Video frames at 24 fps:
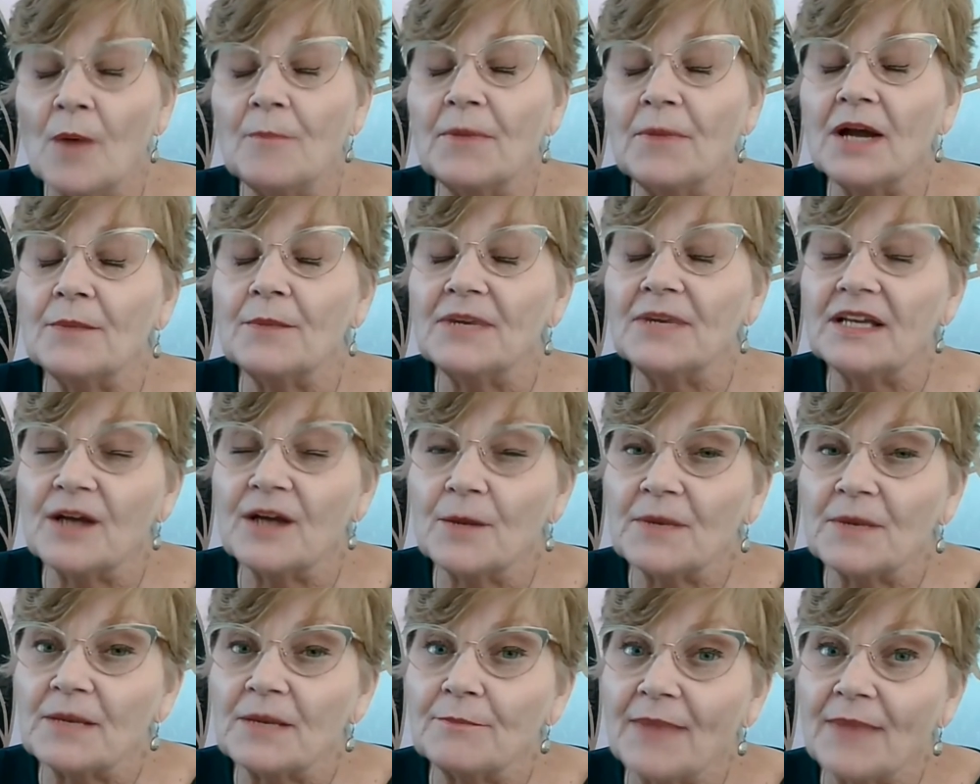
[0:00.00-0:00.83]
by
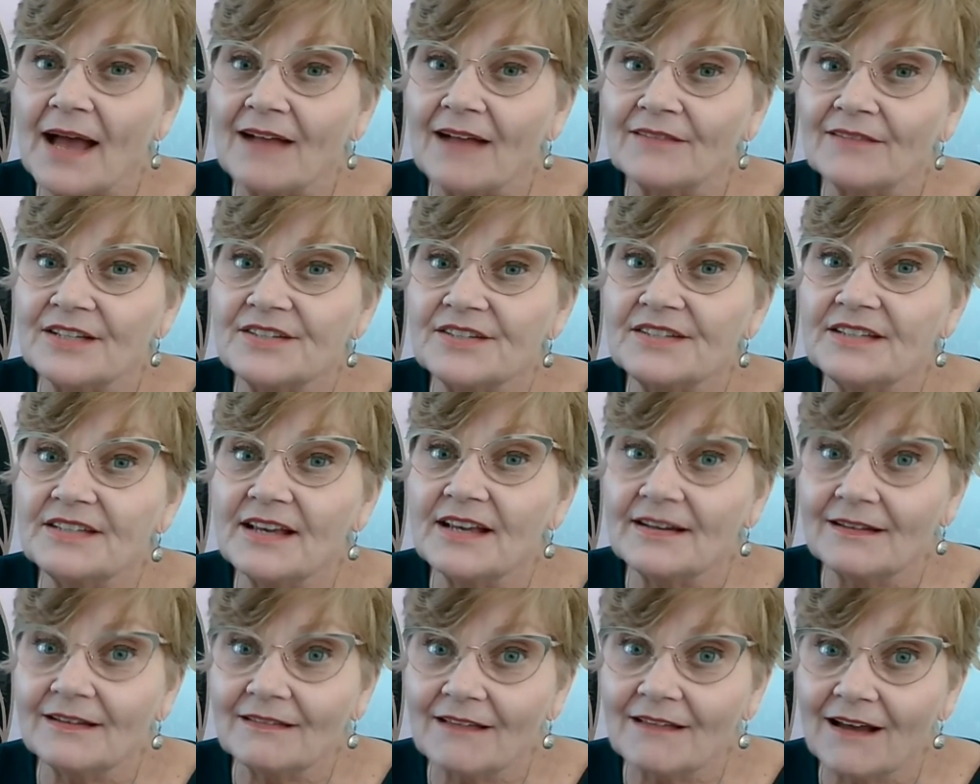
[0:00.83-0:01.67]
becoming balanced
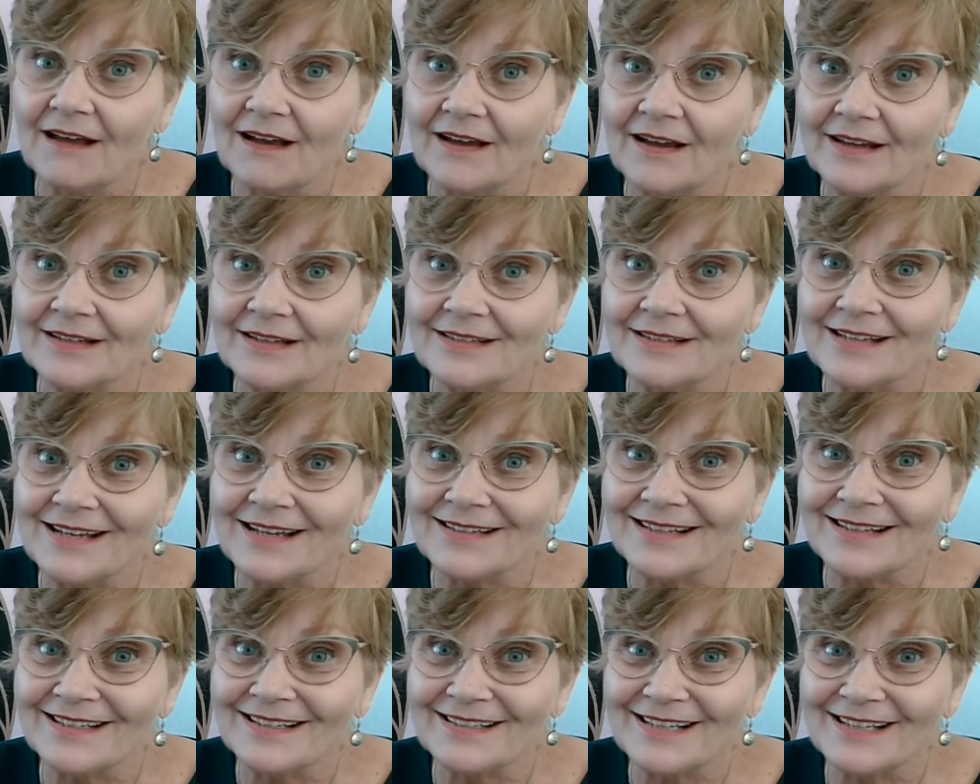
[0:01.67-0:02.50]
and aligned
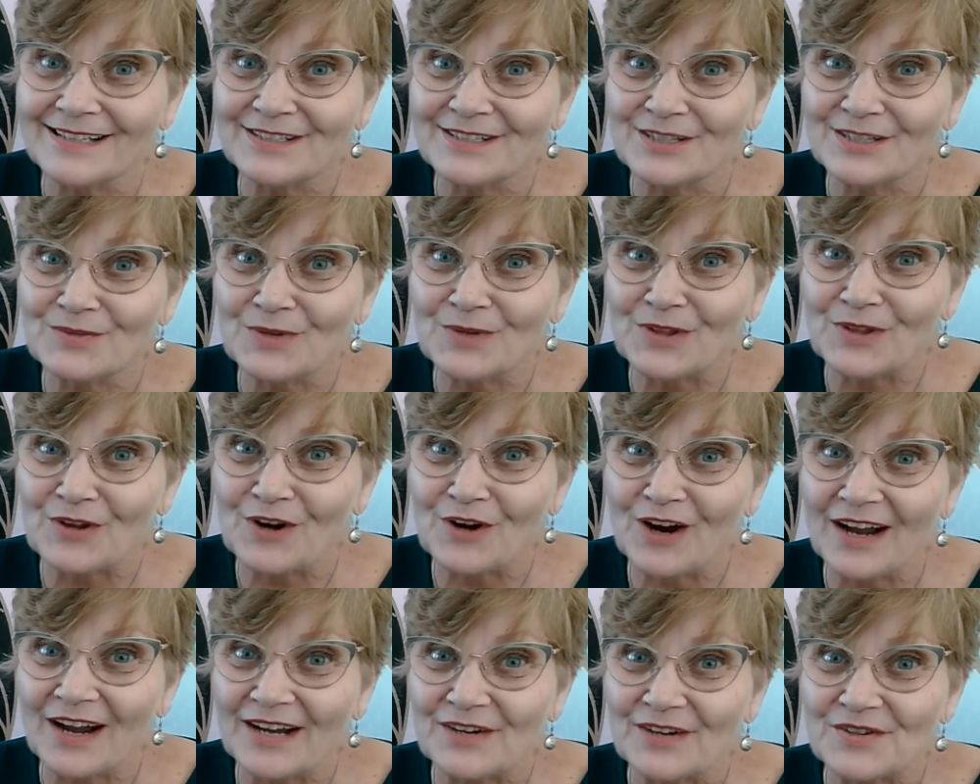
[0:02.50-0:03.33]
and connected with
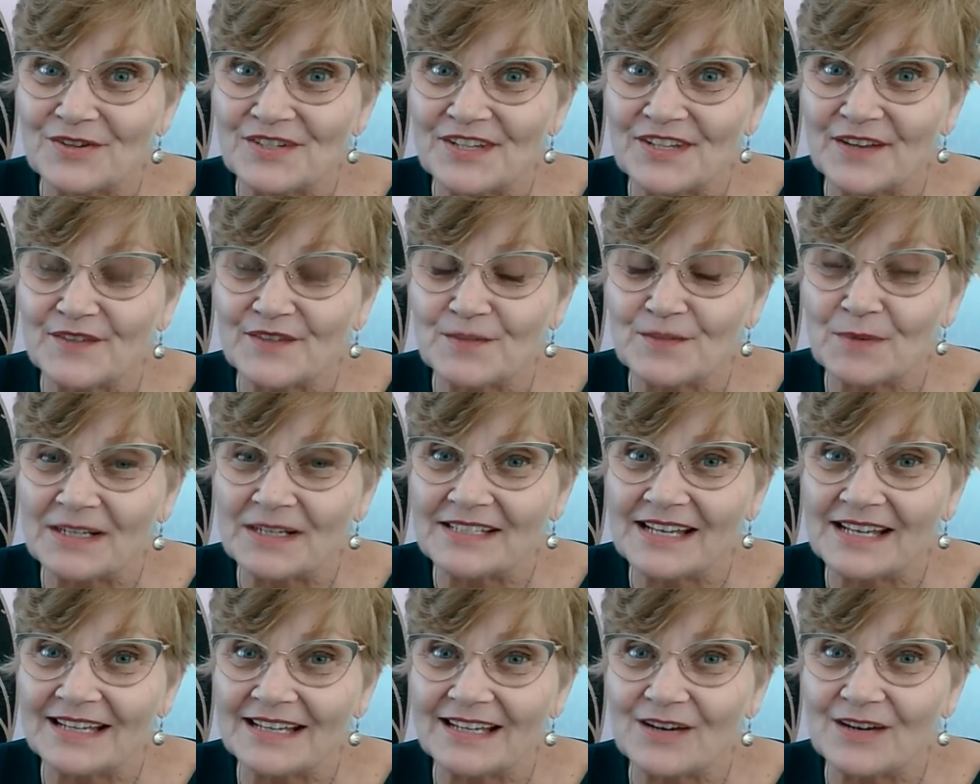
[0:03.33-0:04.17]
our higher selves by
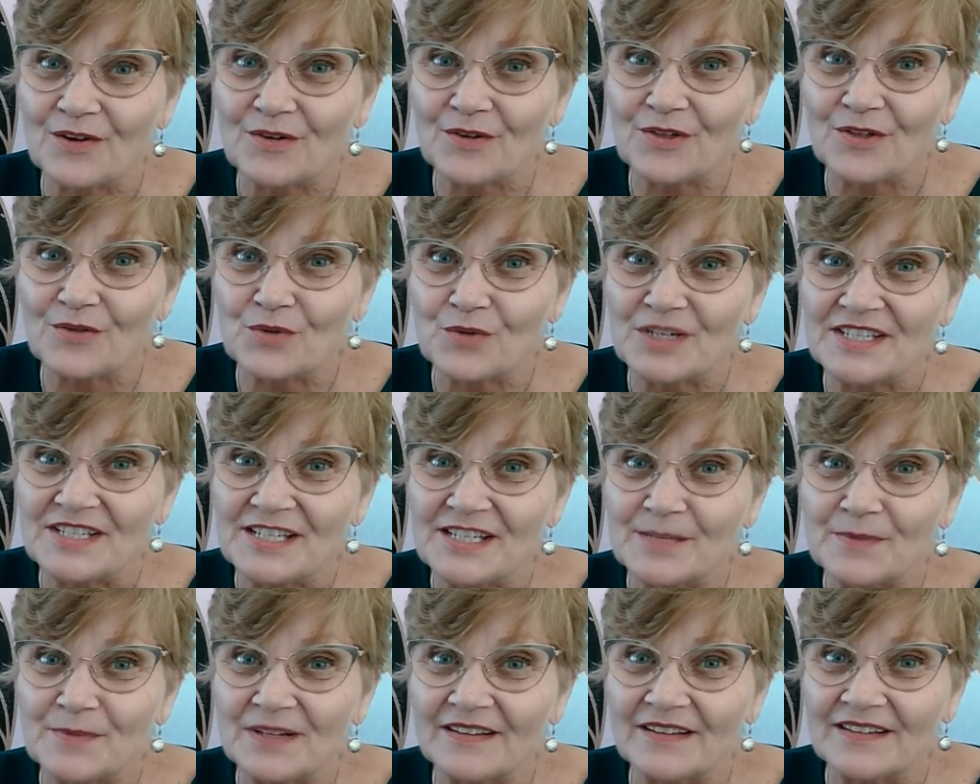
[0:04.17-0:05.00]
taking our 3
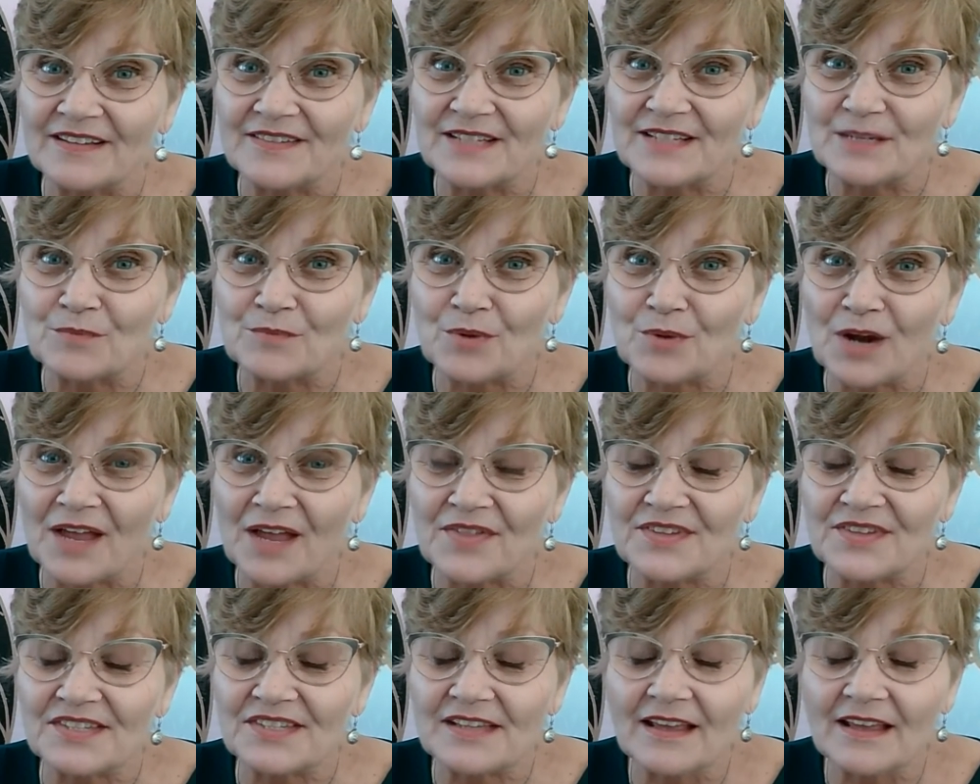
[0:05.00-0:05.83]
deep cleansing
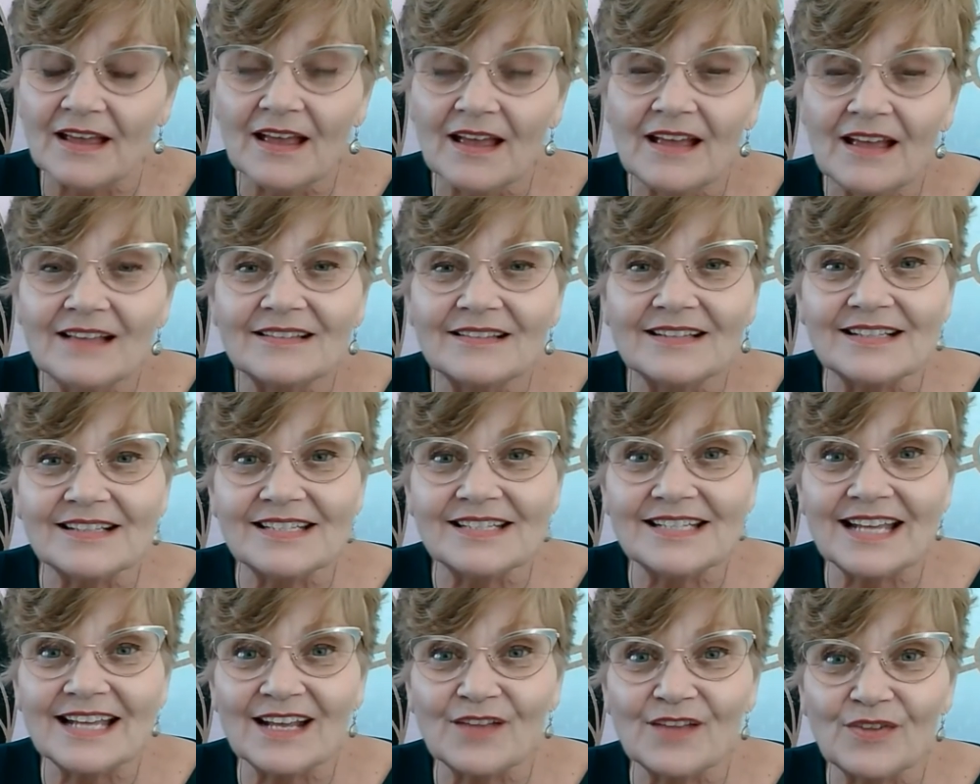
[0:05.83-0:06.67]
breaths. Let's
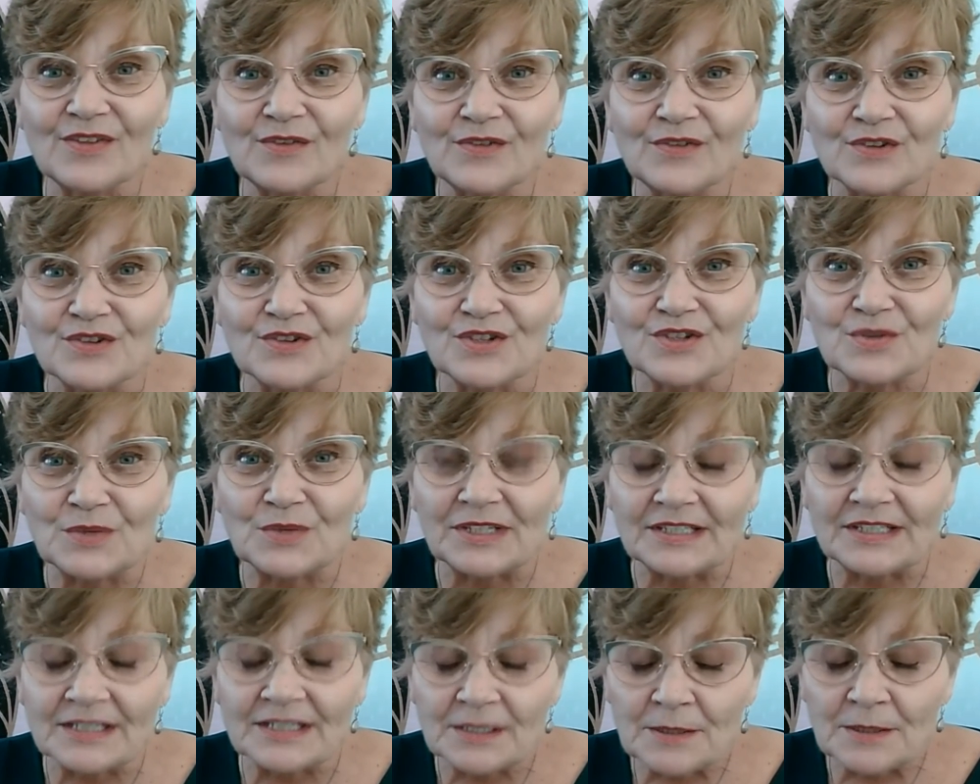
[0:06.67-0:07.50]
take the first
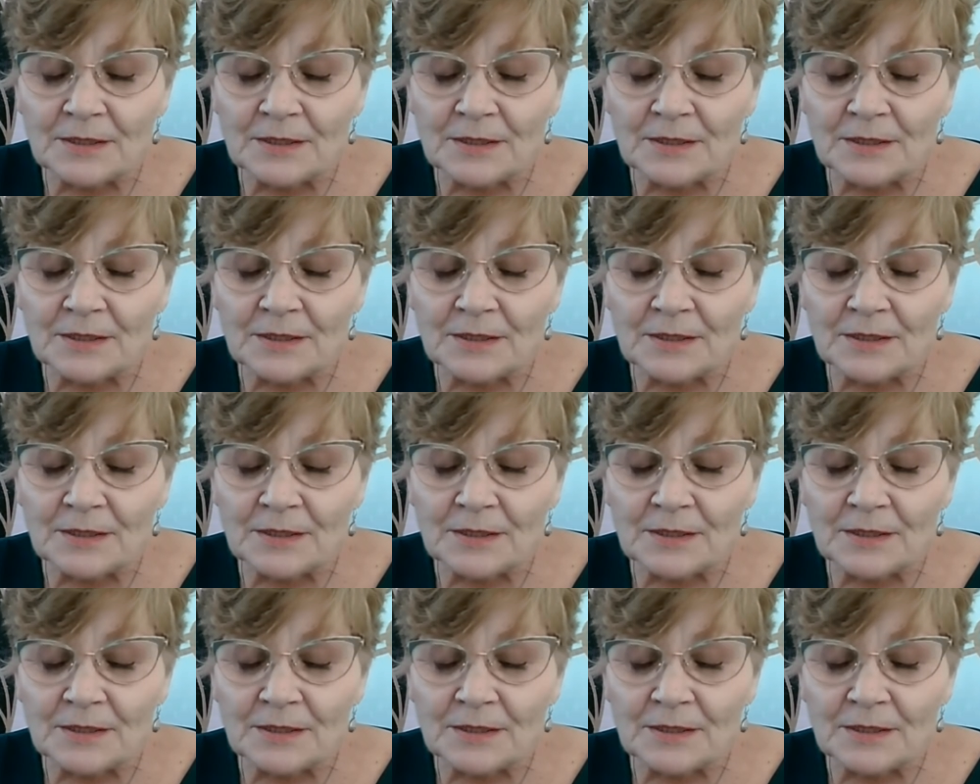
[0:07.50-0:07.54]
one.